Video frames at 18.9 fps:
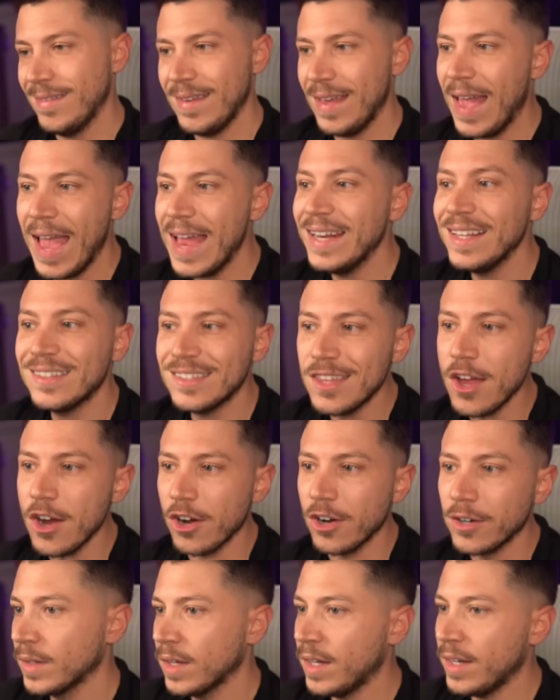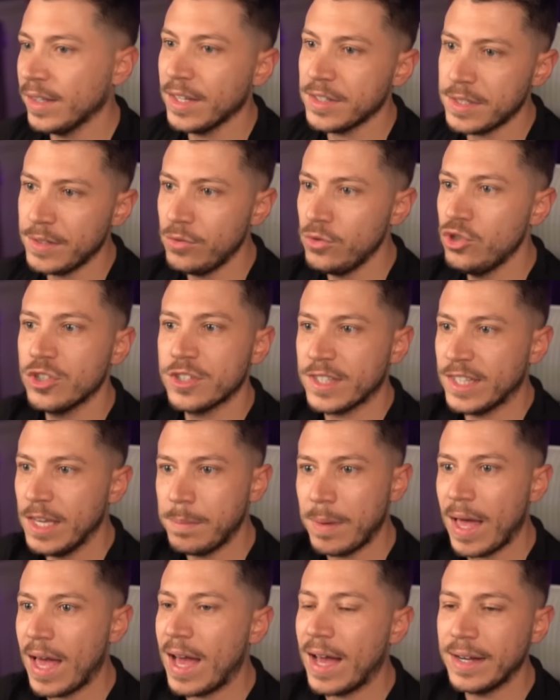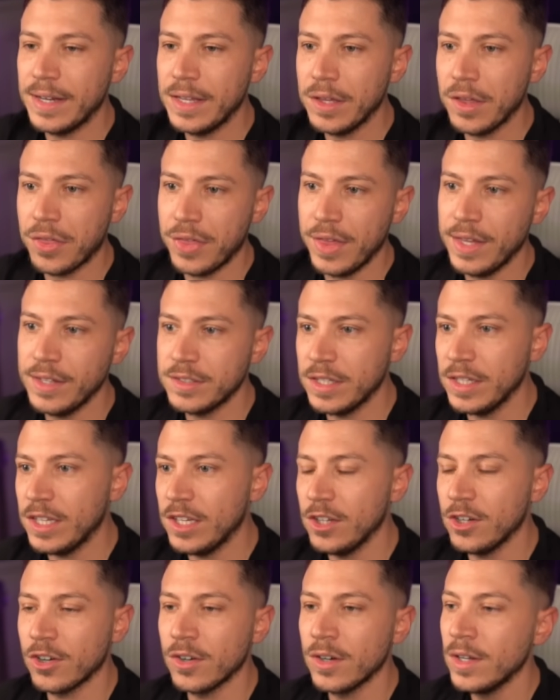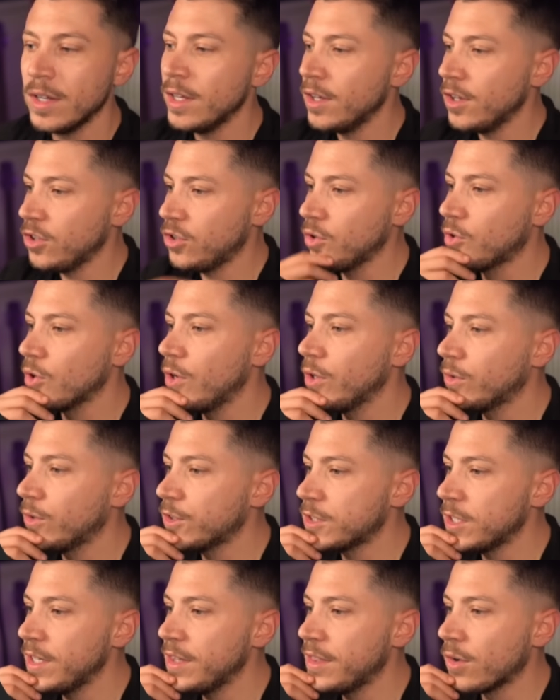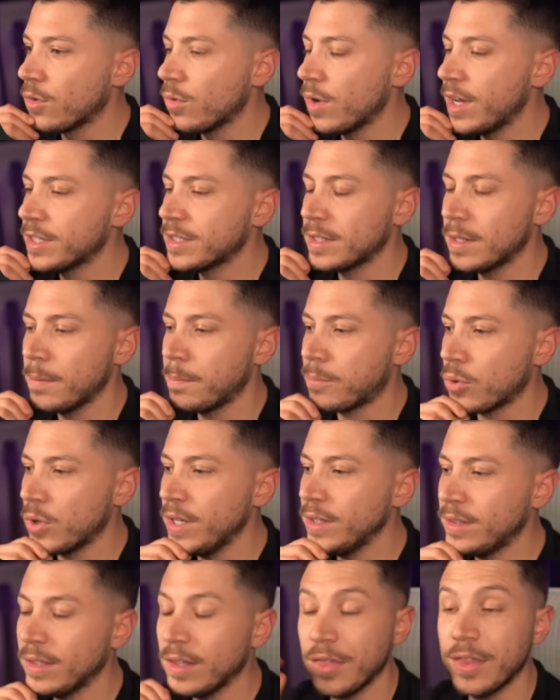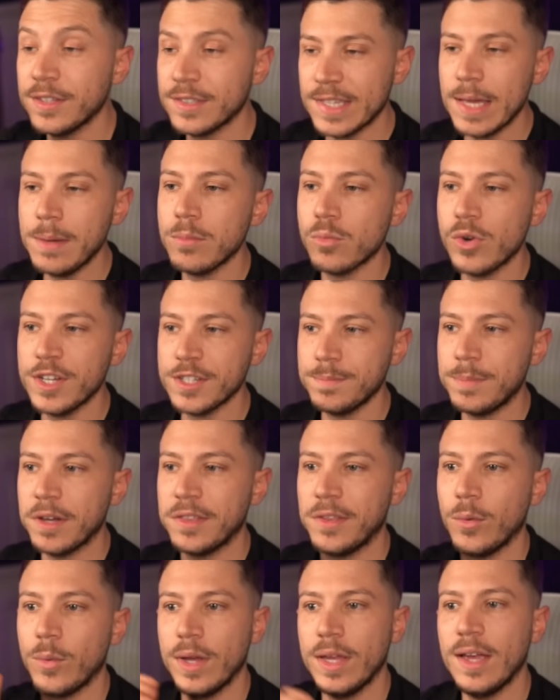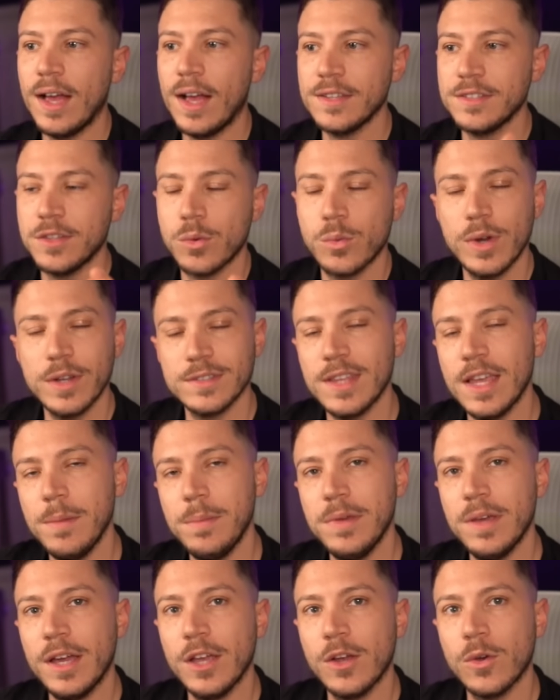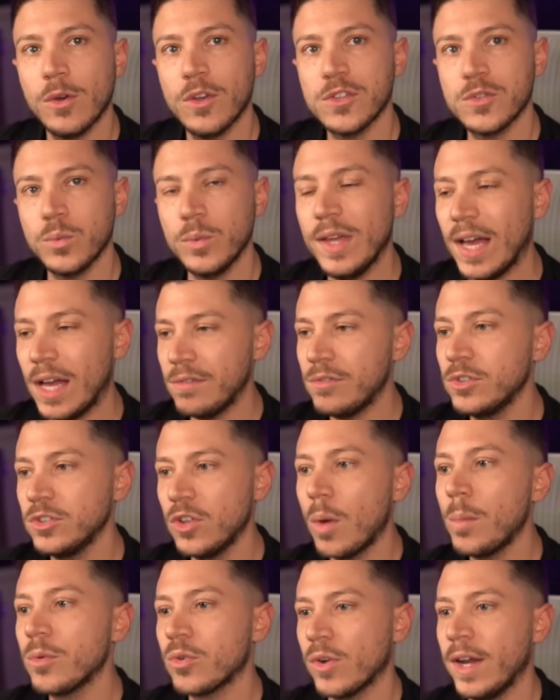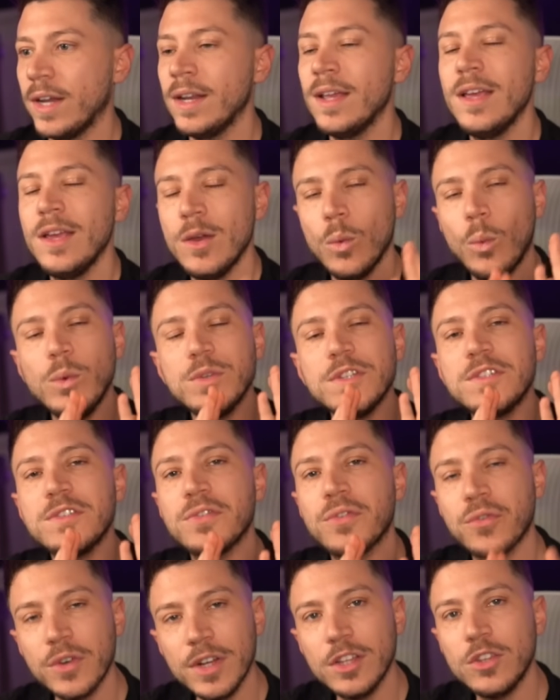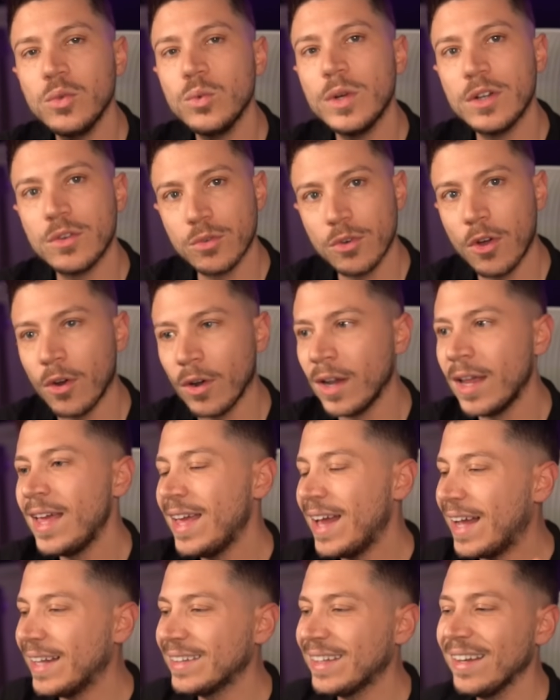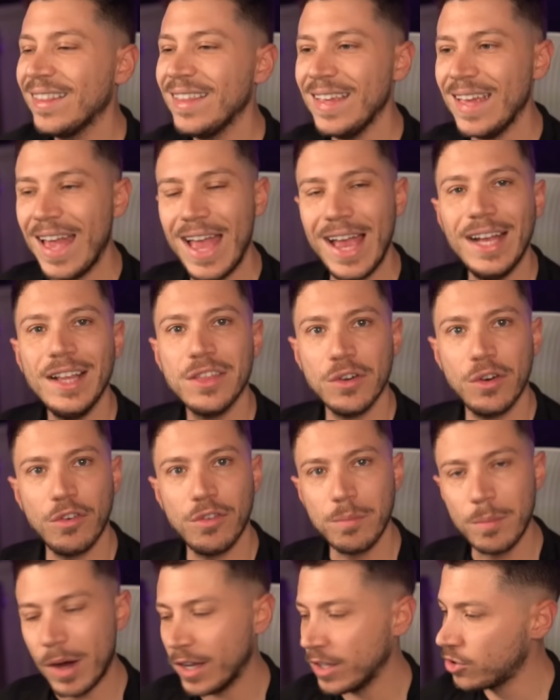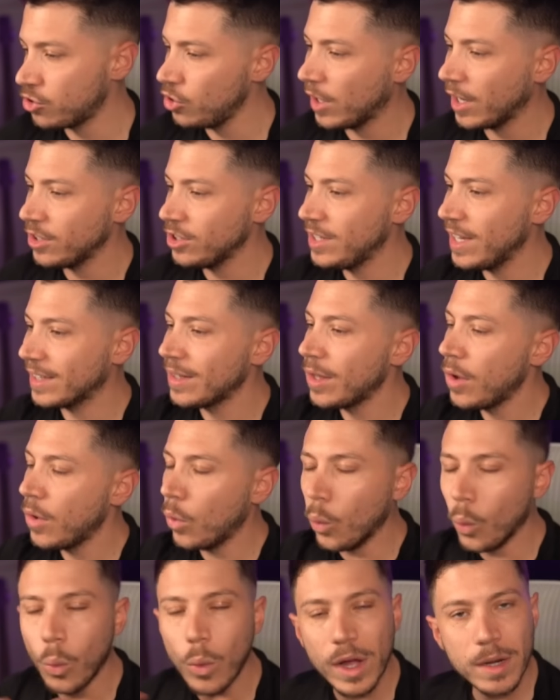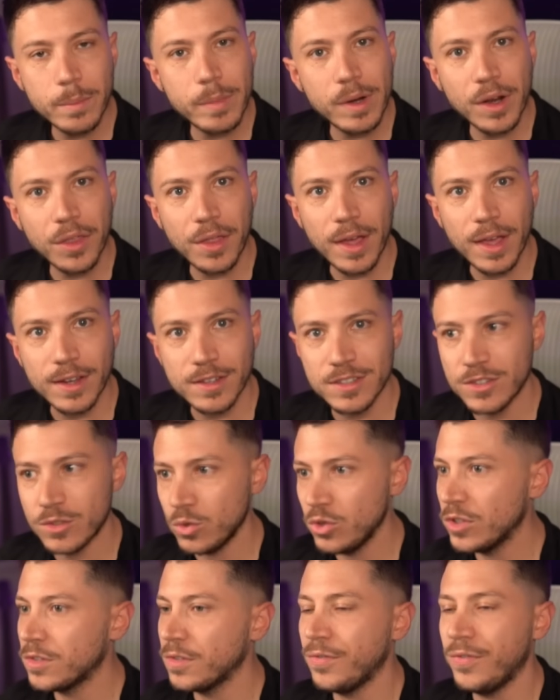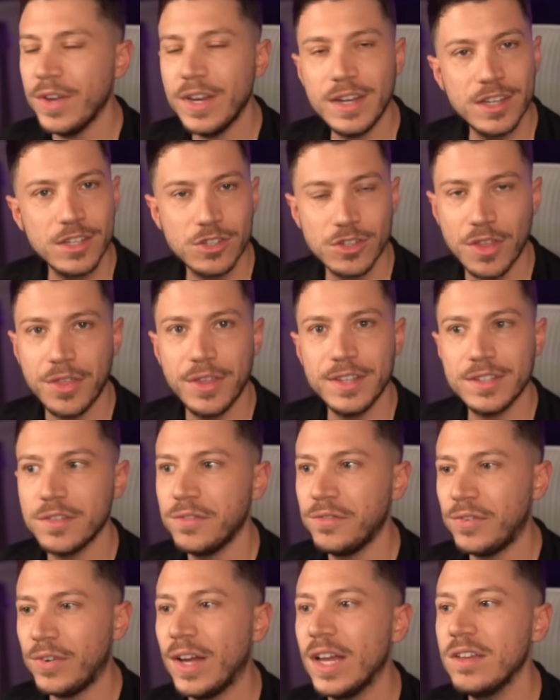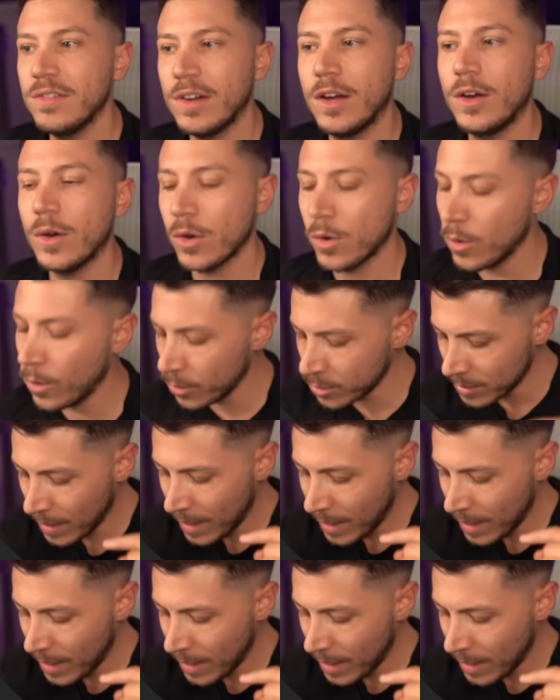and it's there. And I guess if you just keep adding things in here, you're going to see the REST printed. The same REST, by the way, as the REST API course we have on DomTrain, which is free to enroll until the 8th of March. You can get 1 month access to just finish this 5-hour course.